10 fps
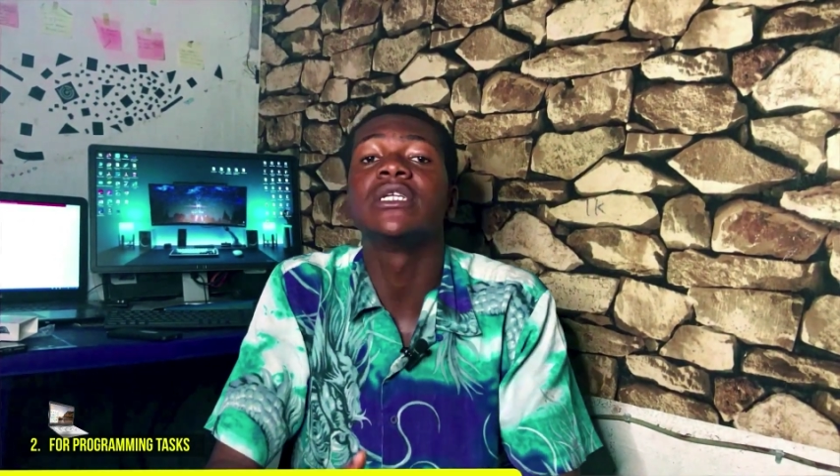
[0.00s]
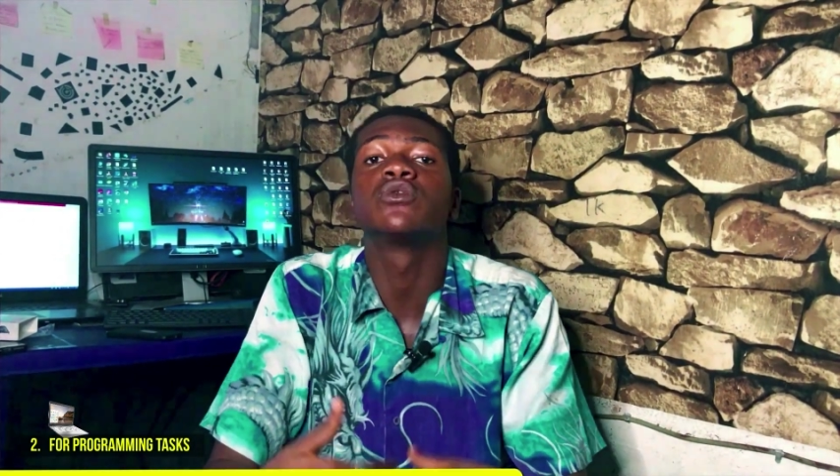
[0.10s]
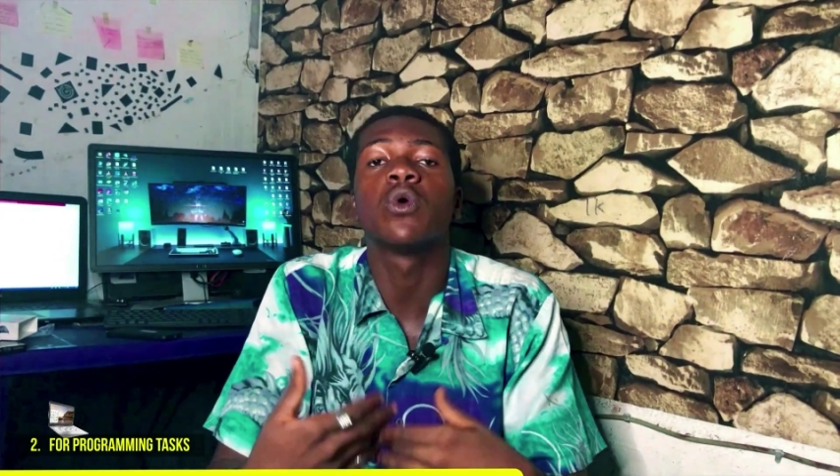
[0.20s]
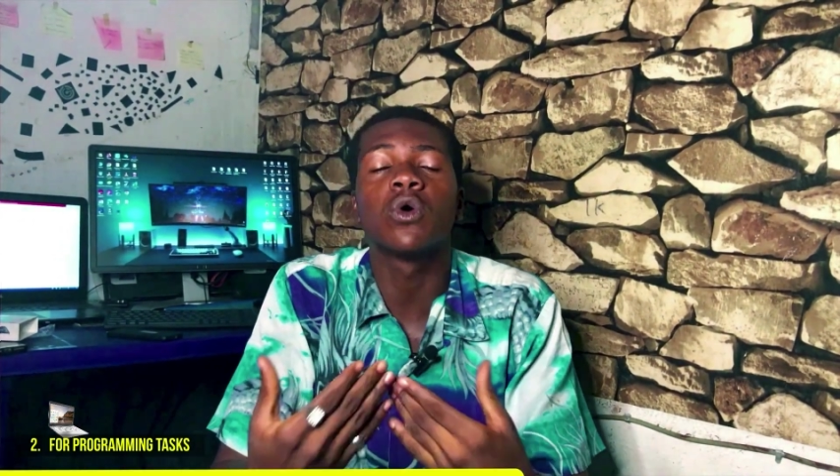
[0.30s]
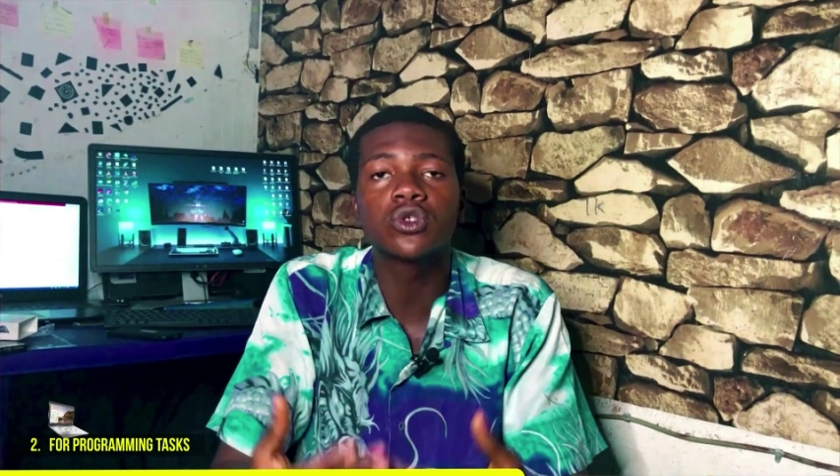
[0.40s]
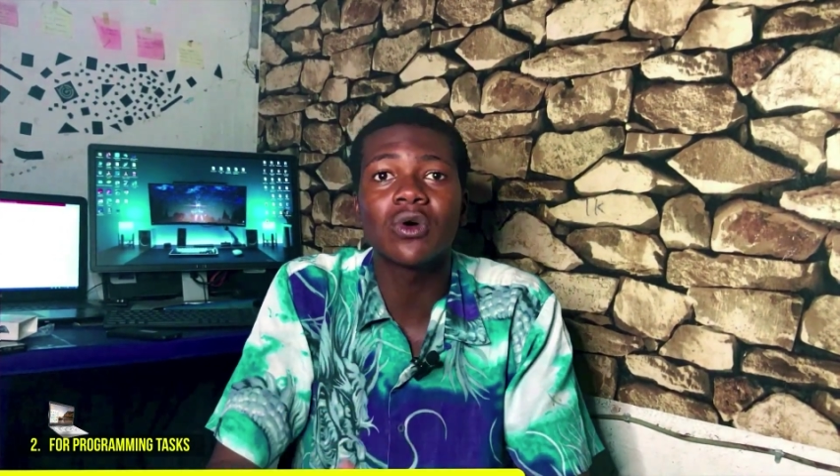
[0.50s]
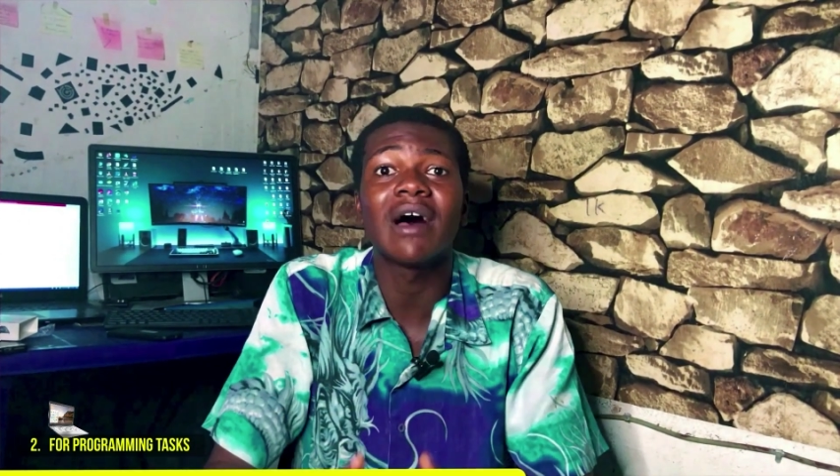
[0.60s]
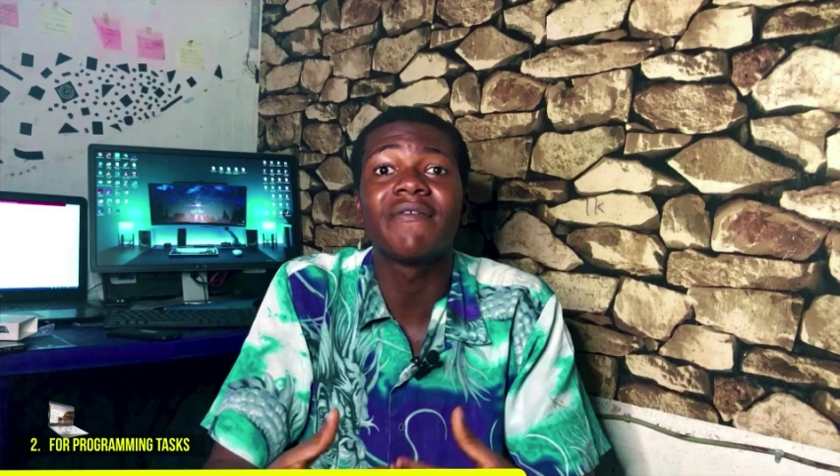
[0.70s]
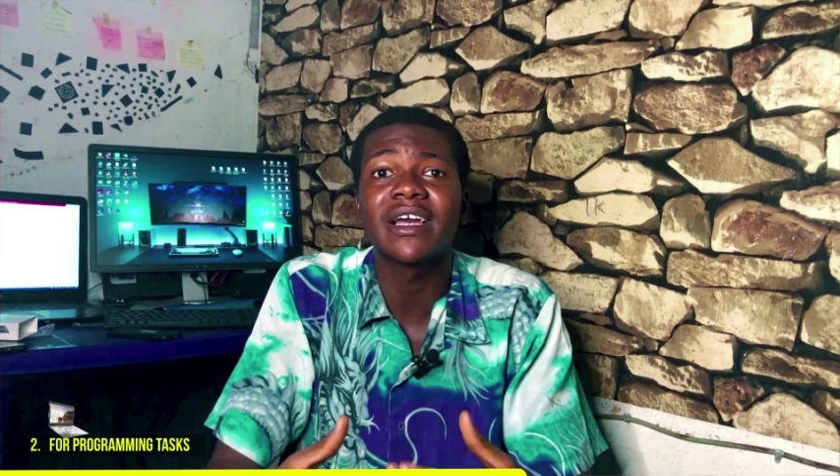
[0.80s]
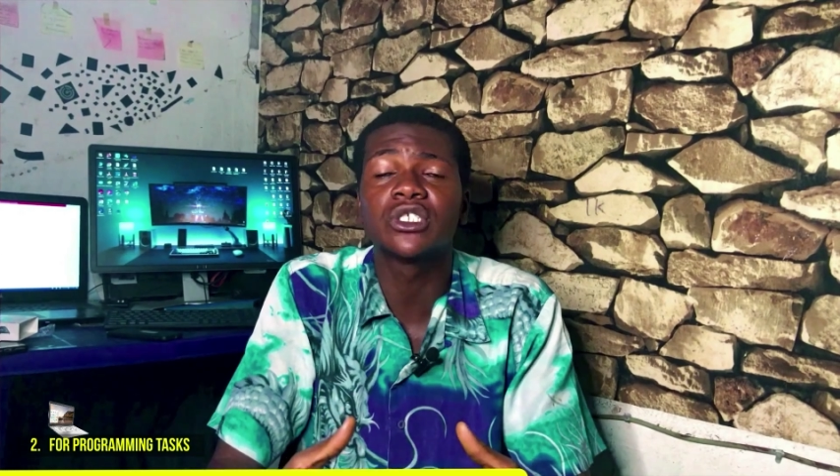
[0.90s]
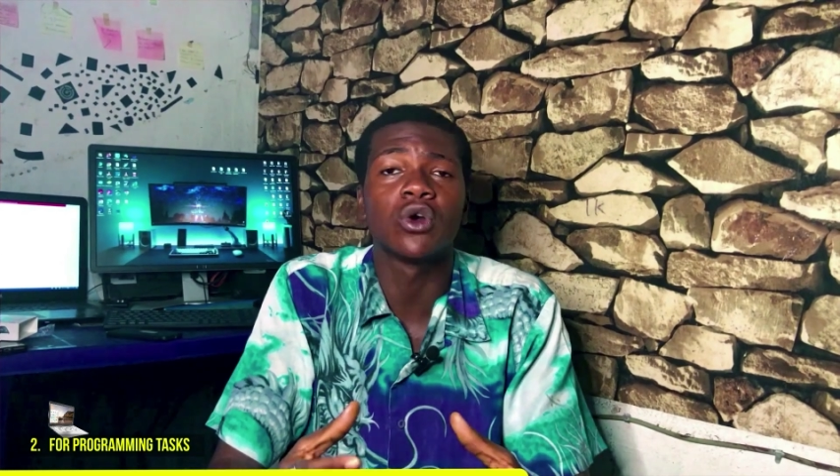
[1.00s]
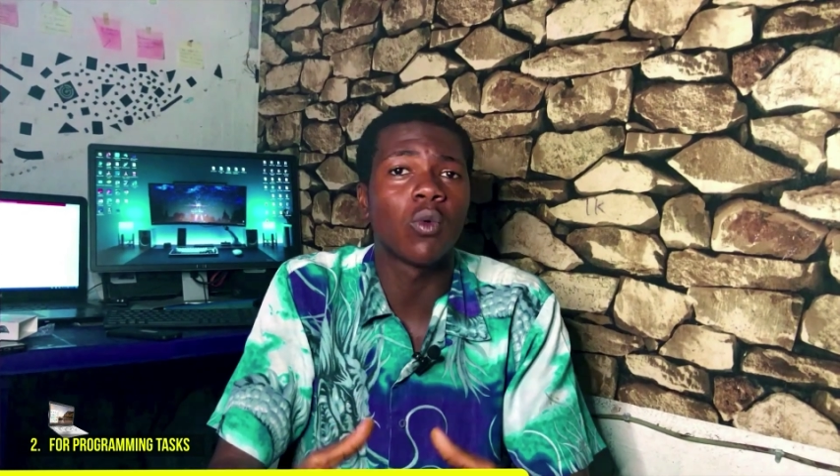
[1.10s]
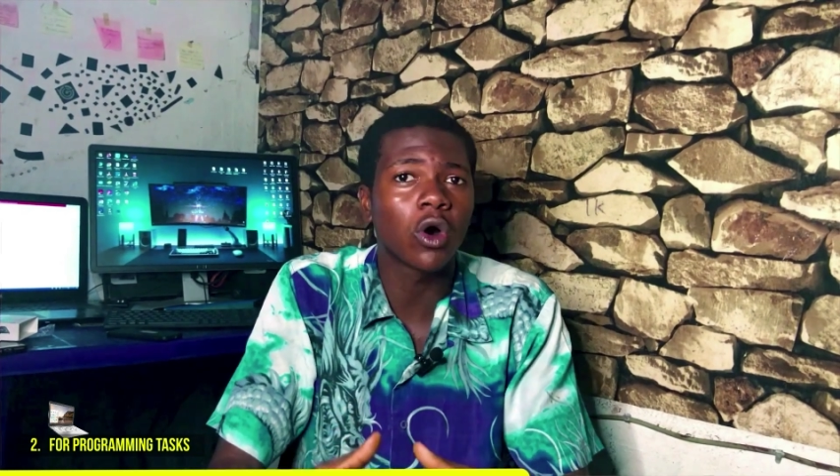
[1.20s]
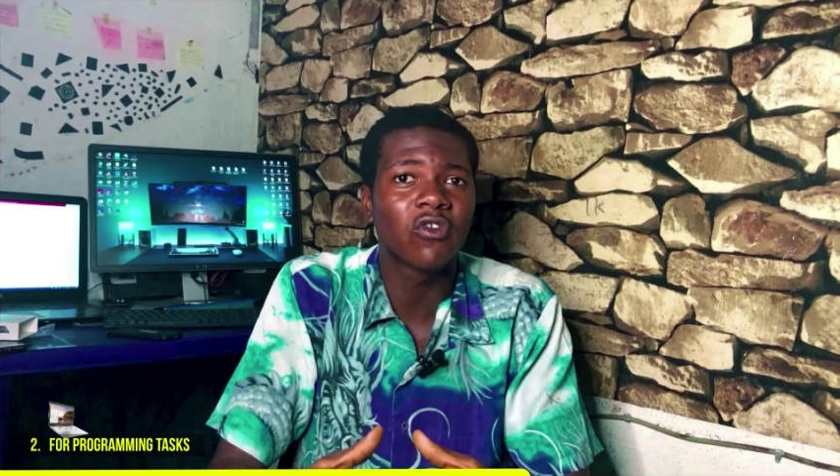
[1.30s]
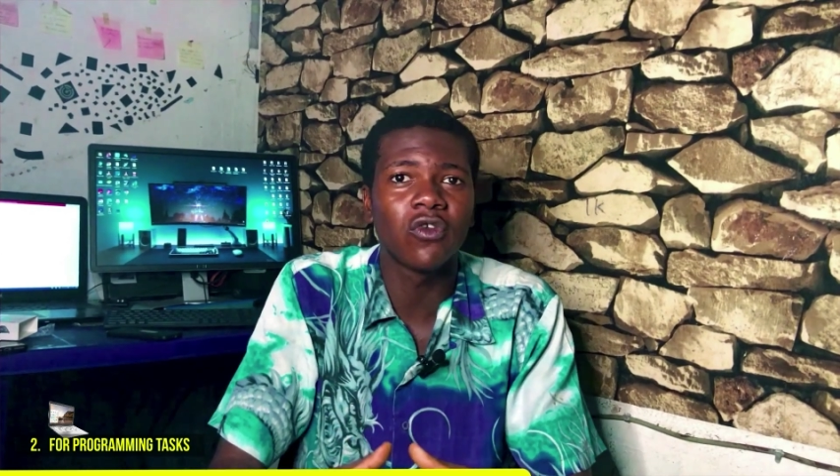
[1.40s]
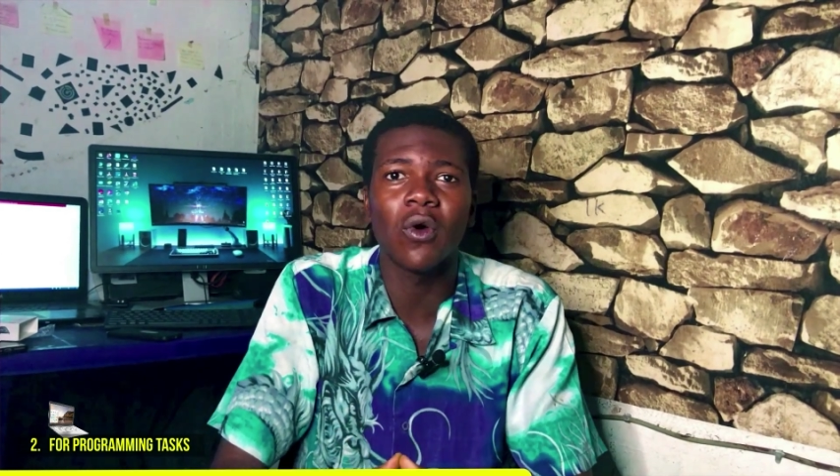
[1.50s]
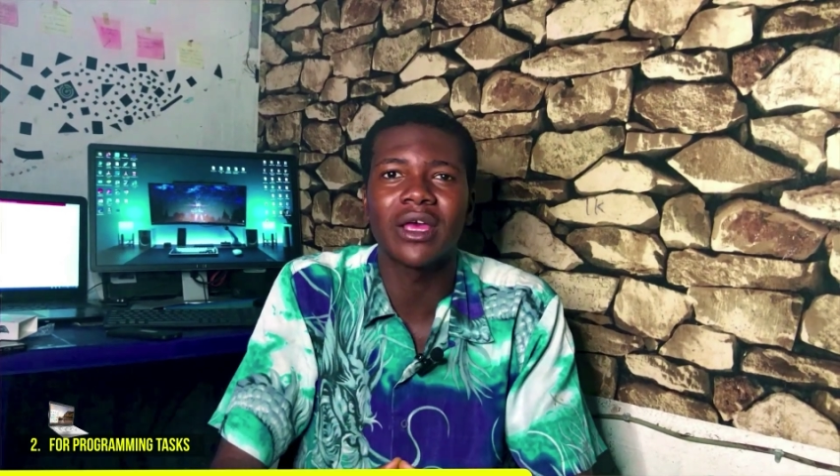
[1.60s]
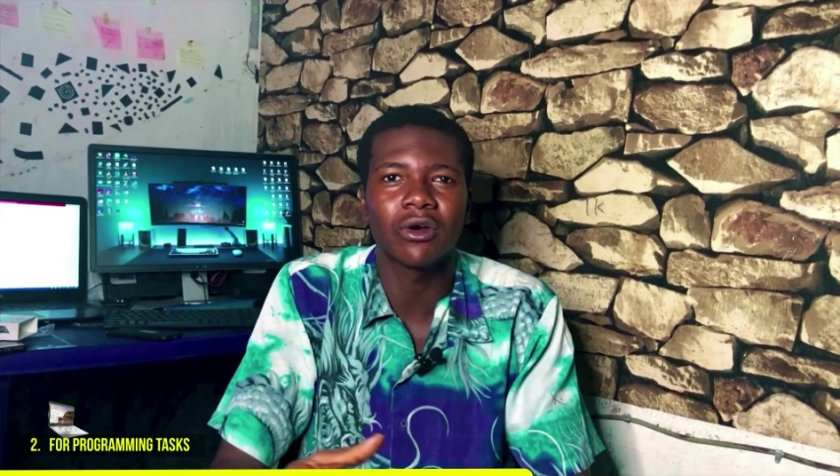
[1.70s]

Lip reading: it will also affect your workflow,